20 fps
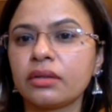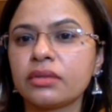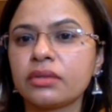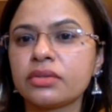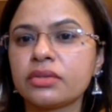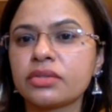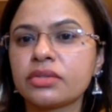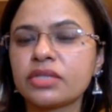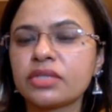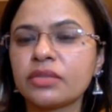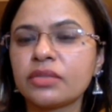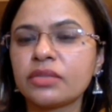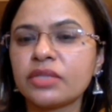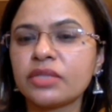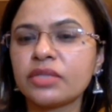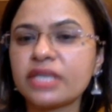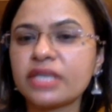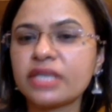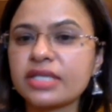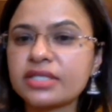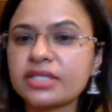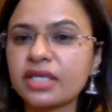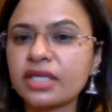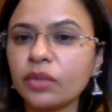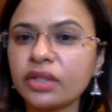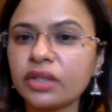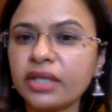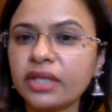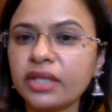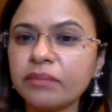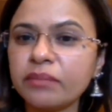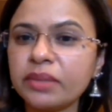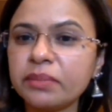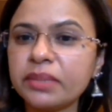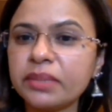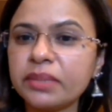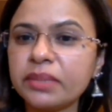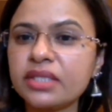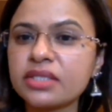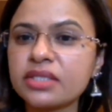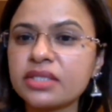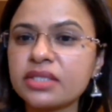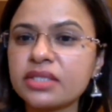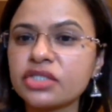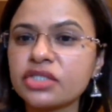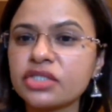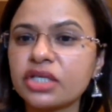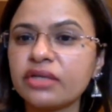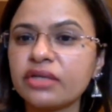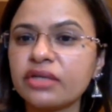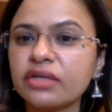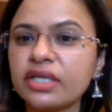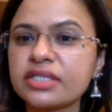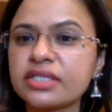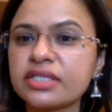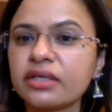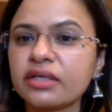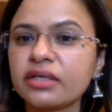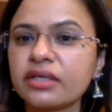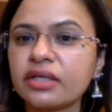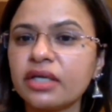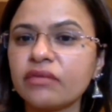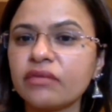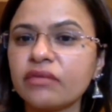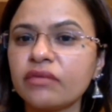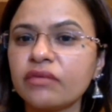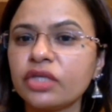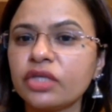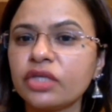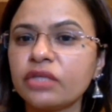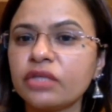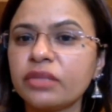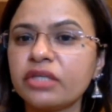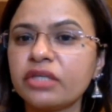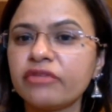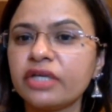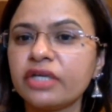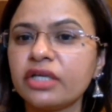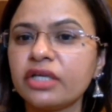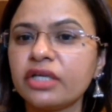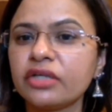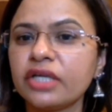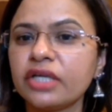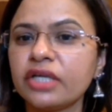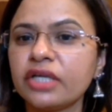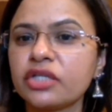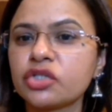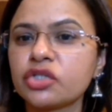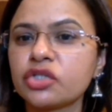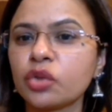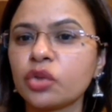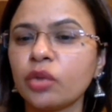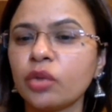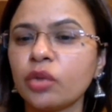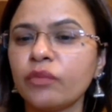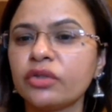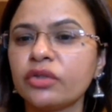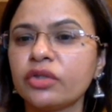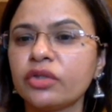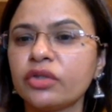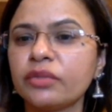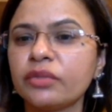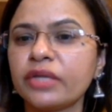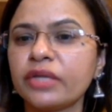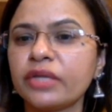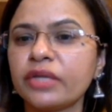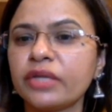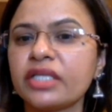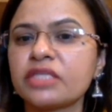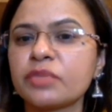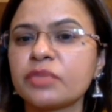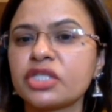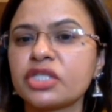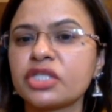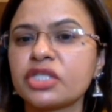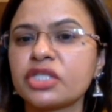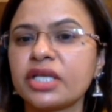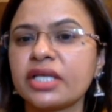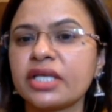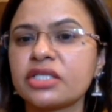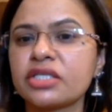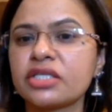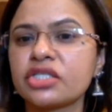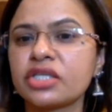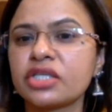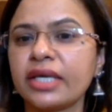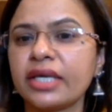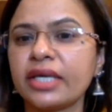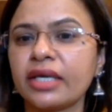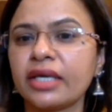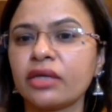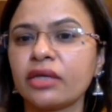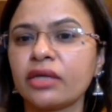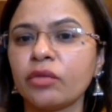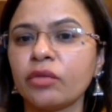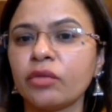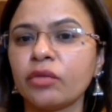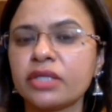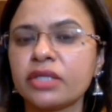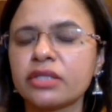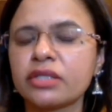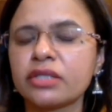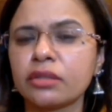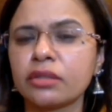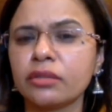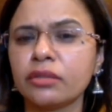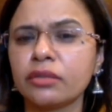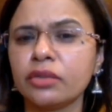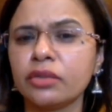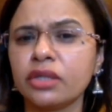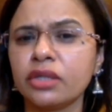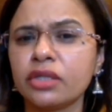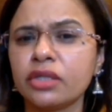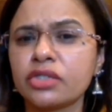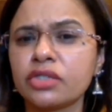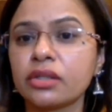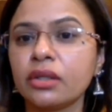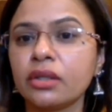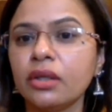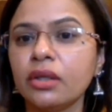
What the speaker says: So someone's asking whether MPP is a generalist degree and would it be difficult to get a job without a prior specialization like economics or communication?